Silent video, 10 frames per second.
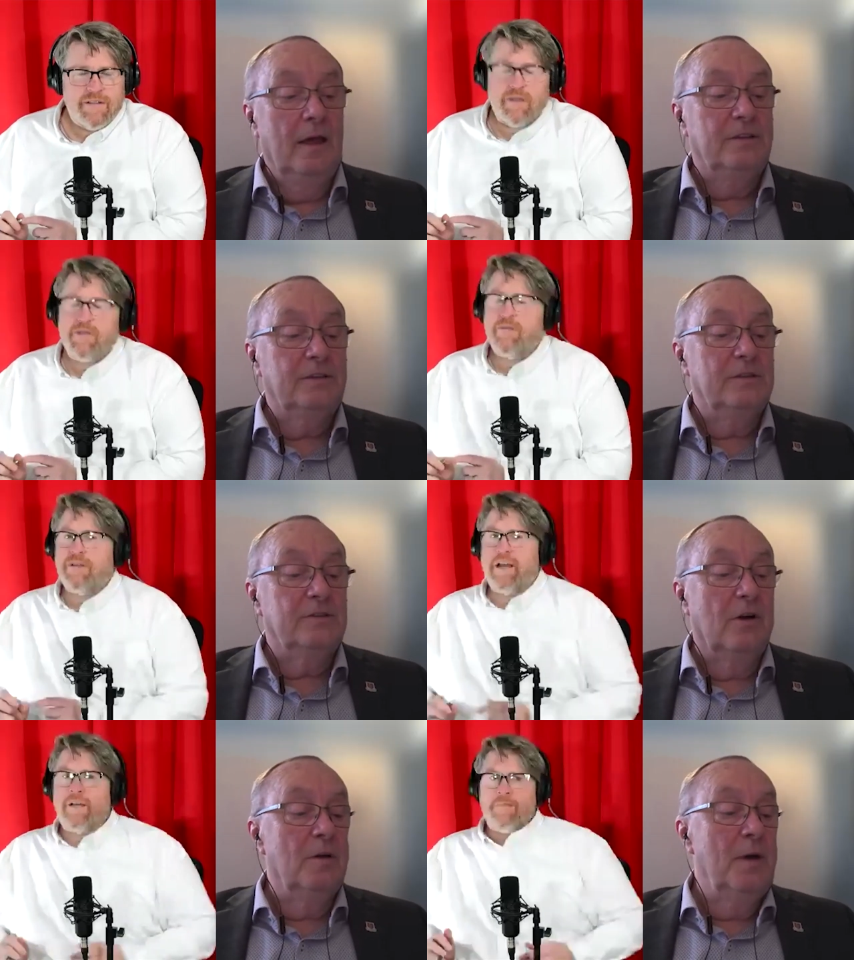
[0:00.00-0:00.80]
Speaker 1: no, it's,
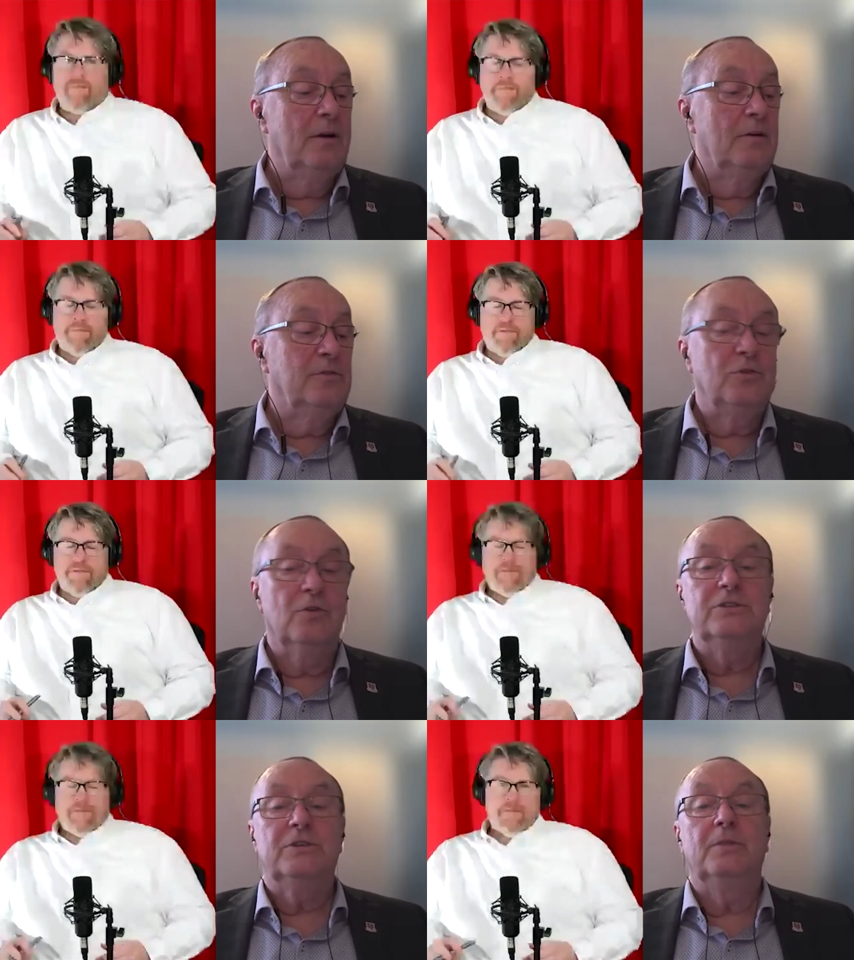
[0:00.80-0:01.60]
it's all I, a matter of
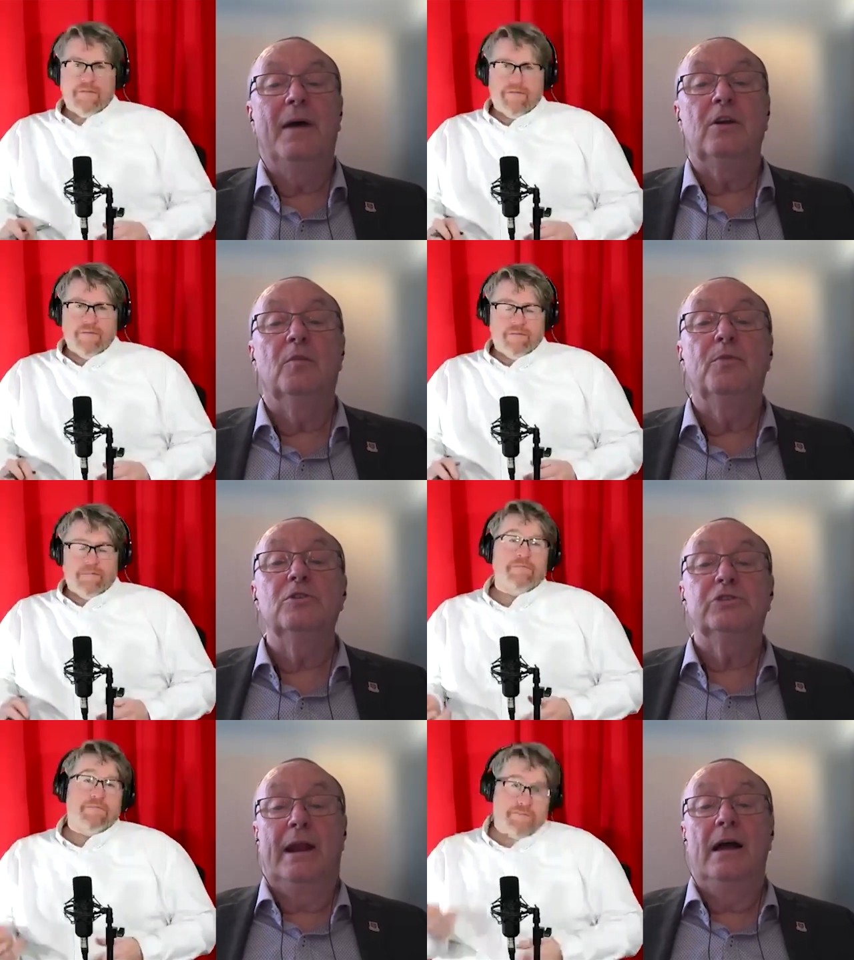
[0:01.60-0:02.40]
choice and matter of
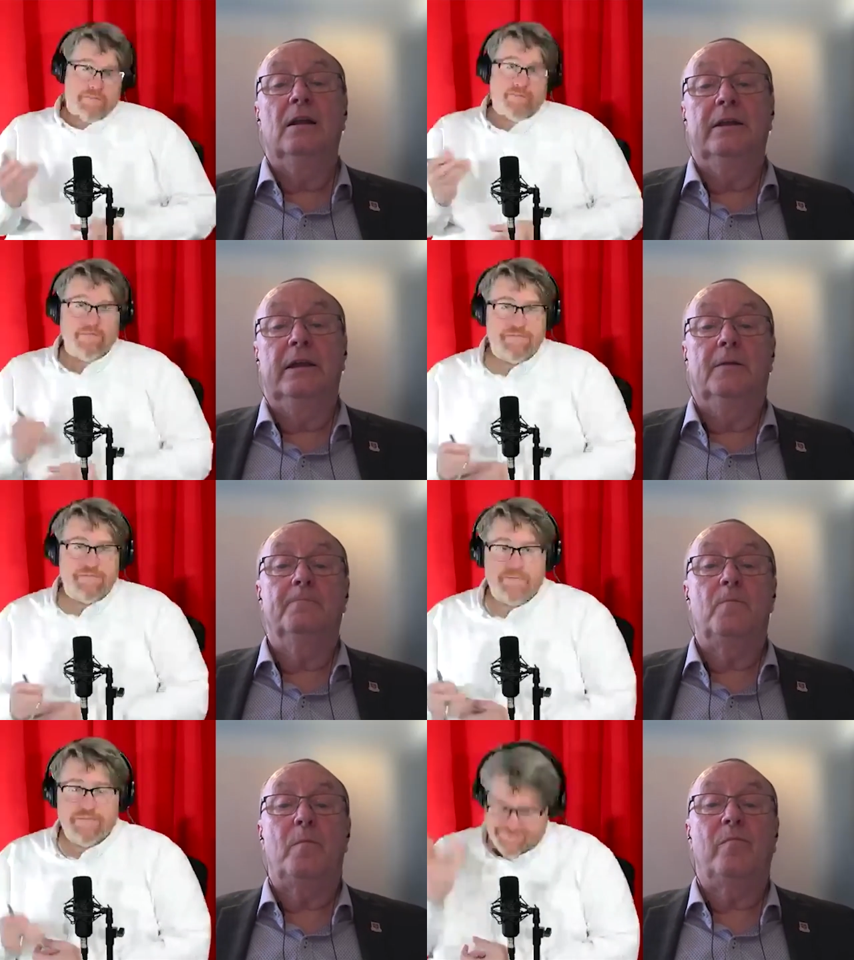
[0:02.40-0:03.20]
Speaker 2: personality.
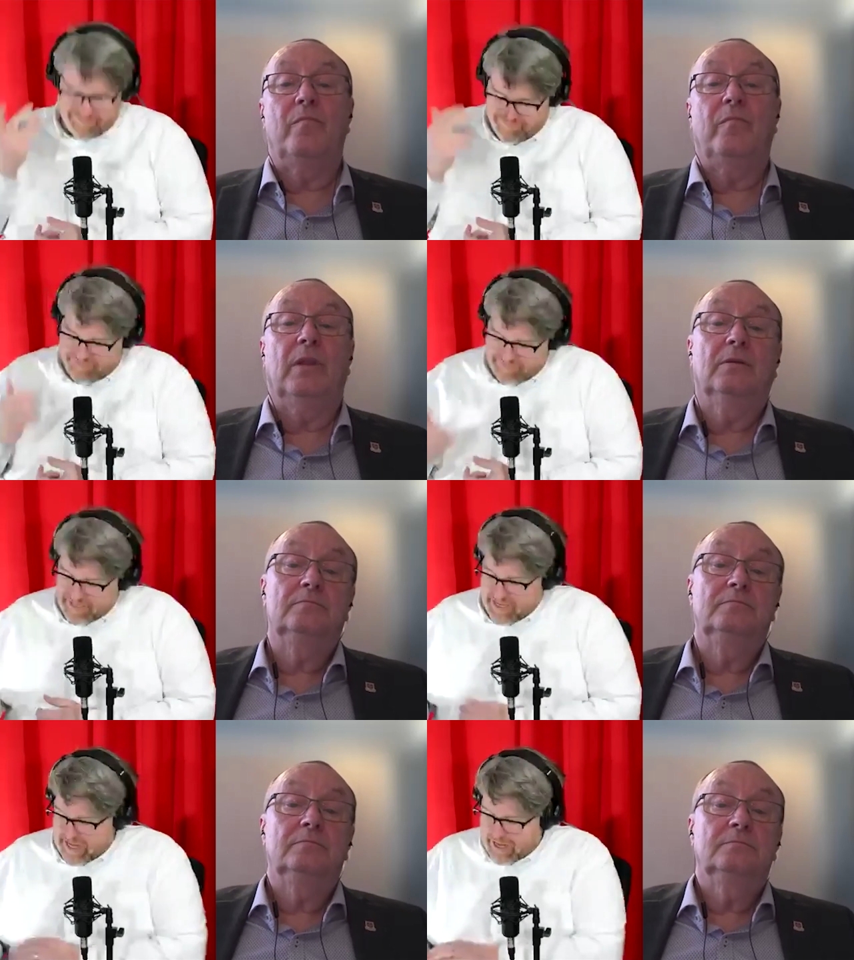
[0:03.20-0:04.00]

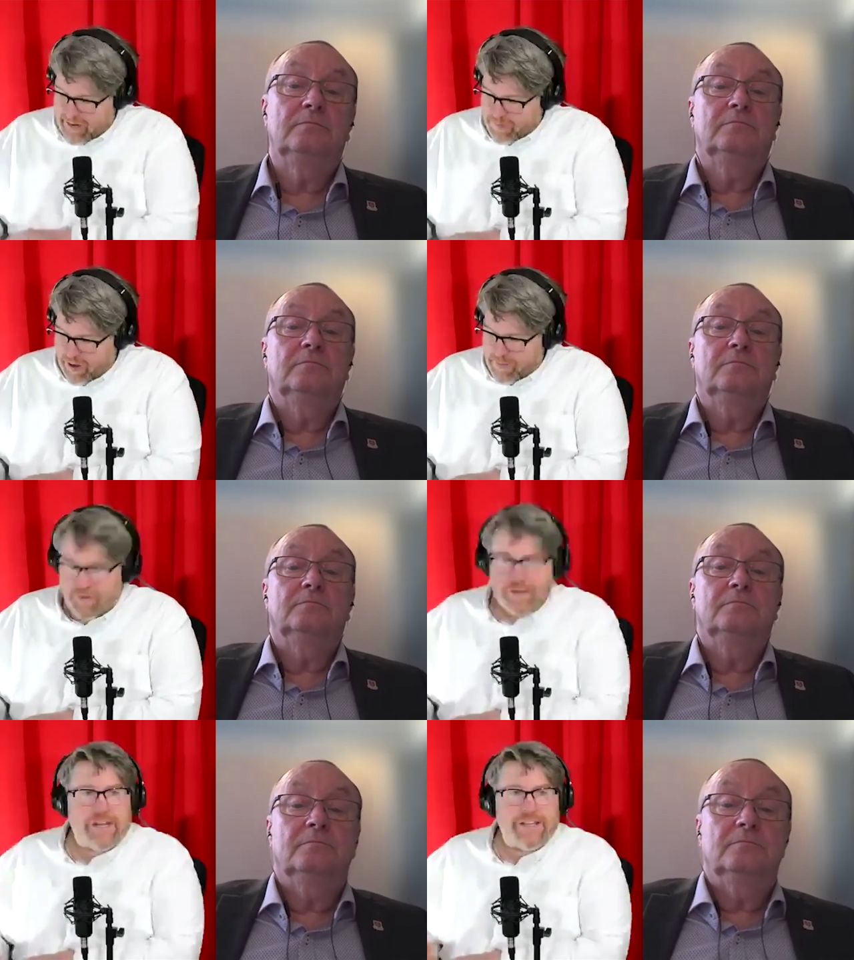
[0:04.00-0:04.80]
I, I
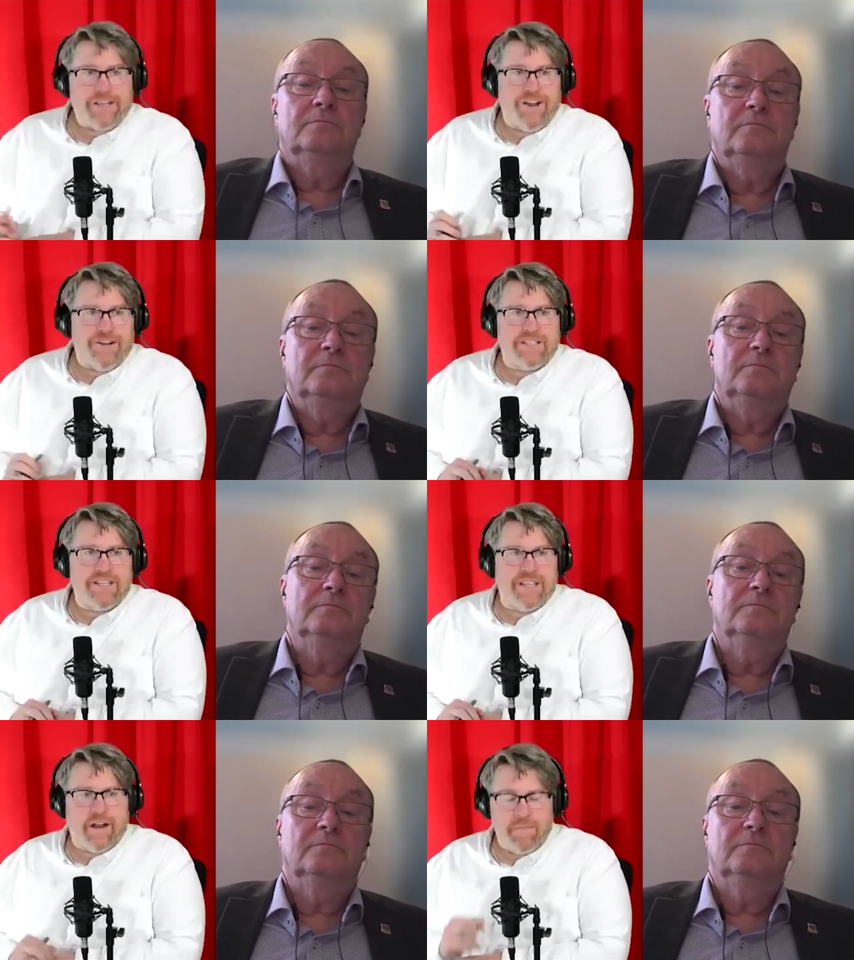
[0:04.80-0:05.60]
appreciate the
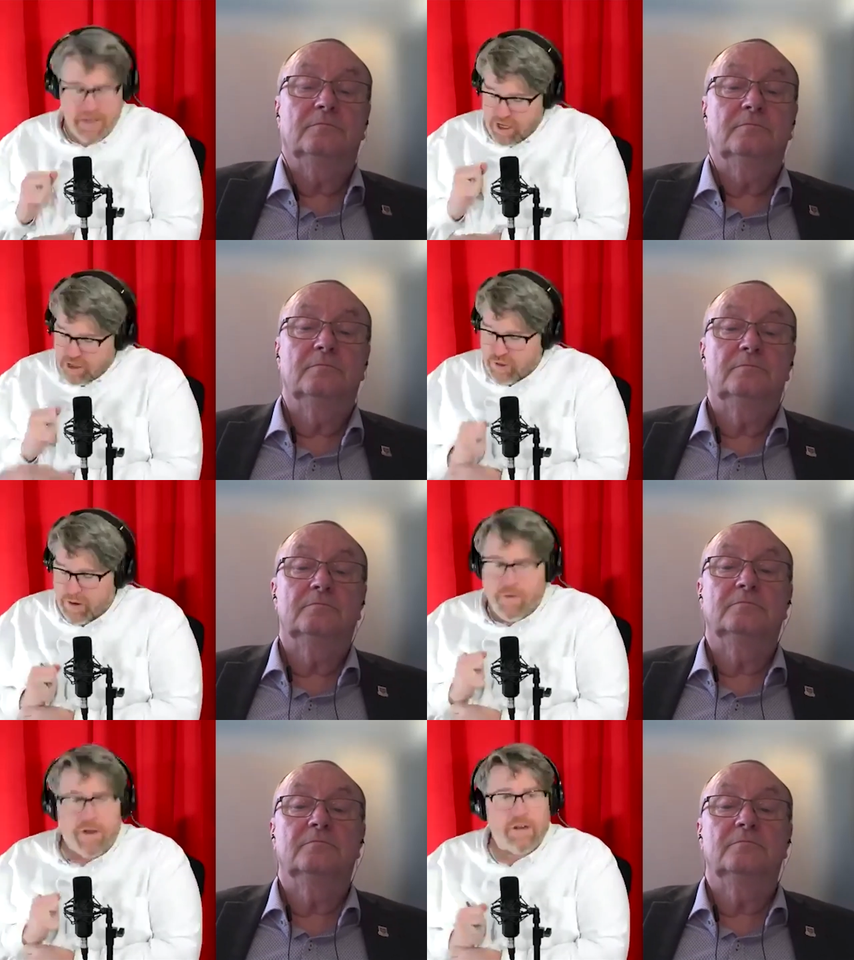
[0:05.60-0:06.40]
honesty there.
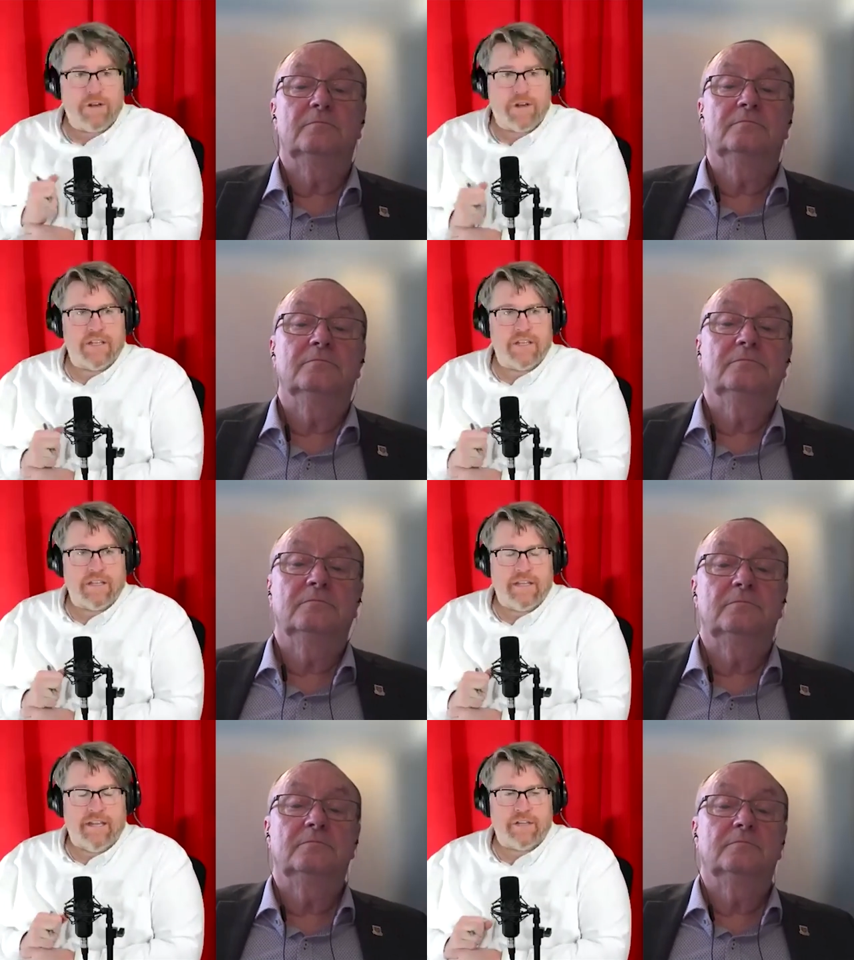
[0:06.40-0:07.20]
So I want to turn to
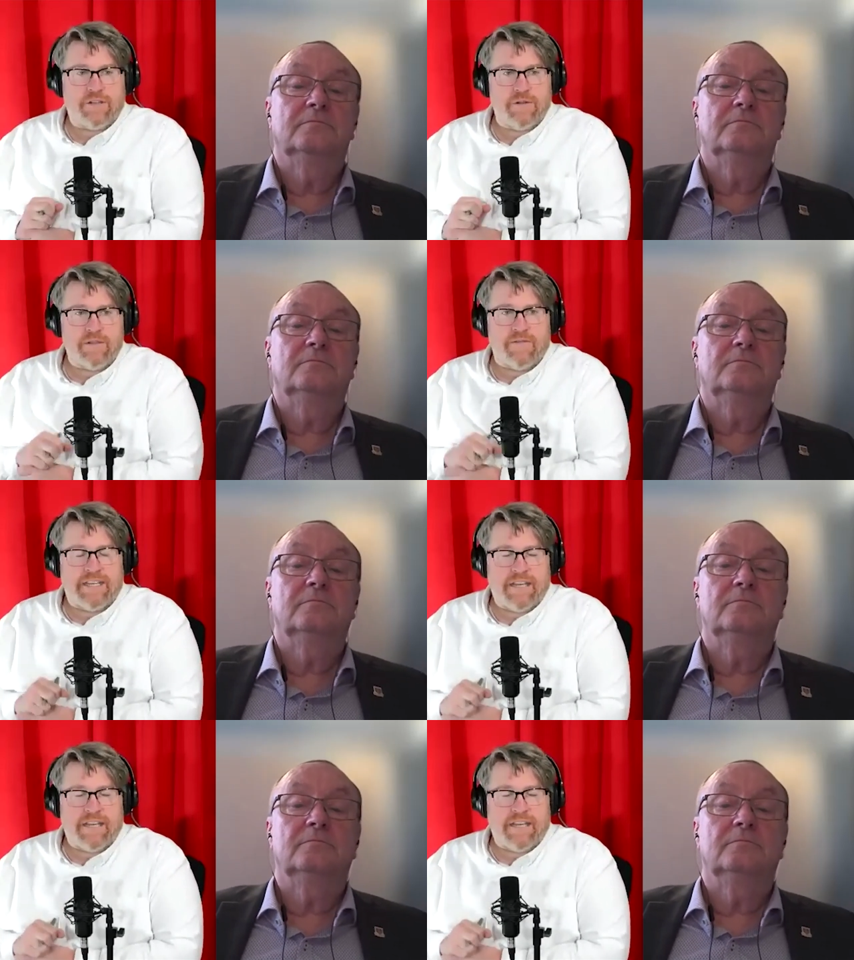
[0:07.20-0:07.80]
the issues of the